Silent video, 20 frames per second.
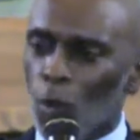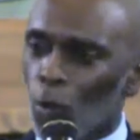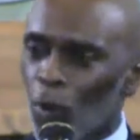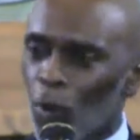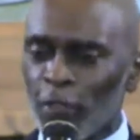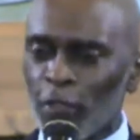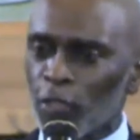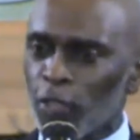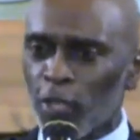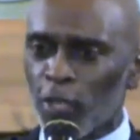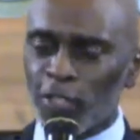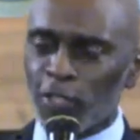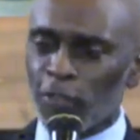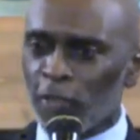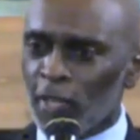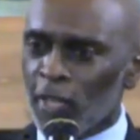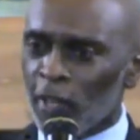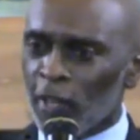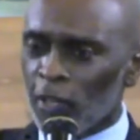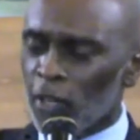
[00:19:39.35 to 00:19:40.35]
Whether you're,
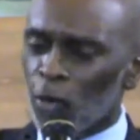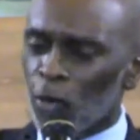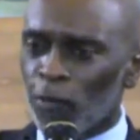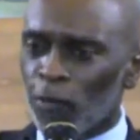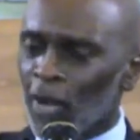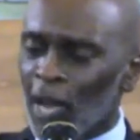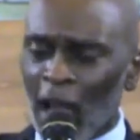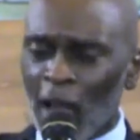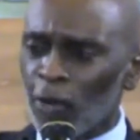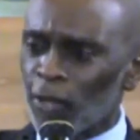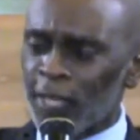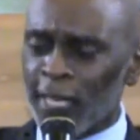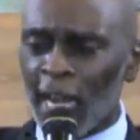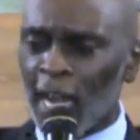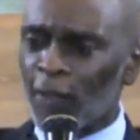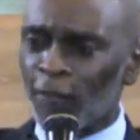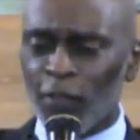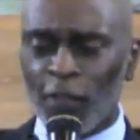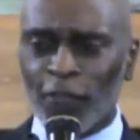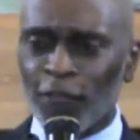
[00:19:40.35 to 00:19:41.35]
you, I don't
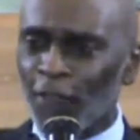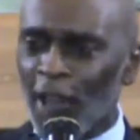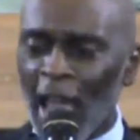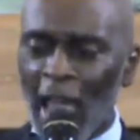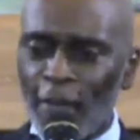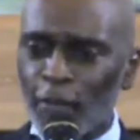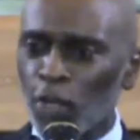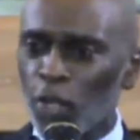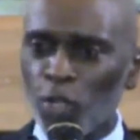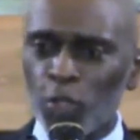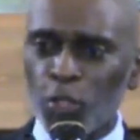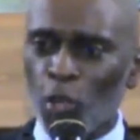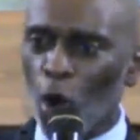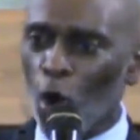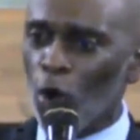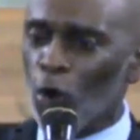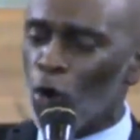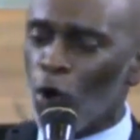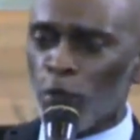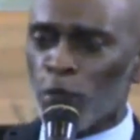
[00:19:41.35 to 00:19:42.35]
care if you're five years
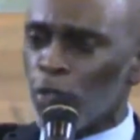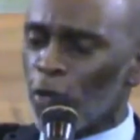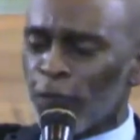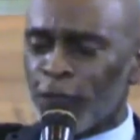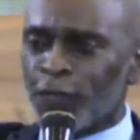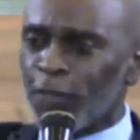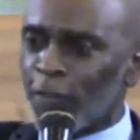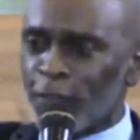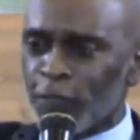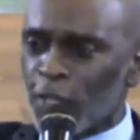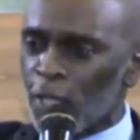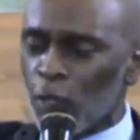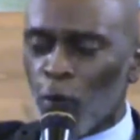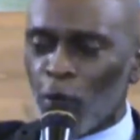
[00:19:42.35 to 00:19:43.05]
old or you're 50